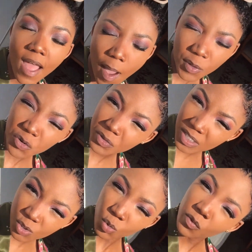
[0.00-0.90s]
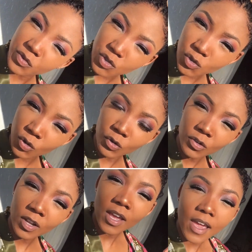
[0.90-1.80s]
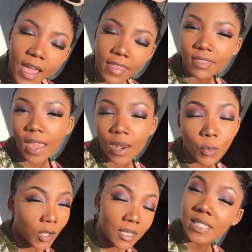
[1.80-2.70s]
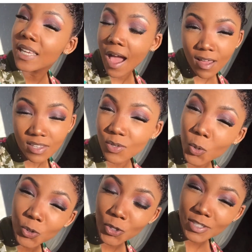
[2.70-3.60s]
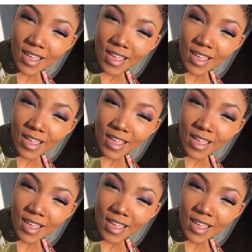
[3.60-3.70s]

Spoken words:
I'm gonna rinse it off soon and then we're gonna see how this all turns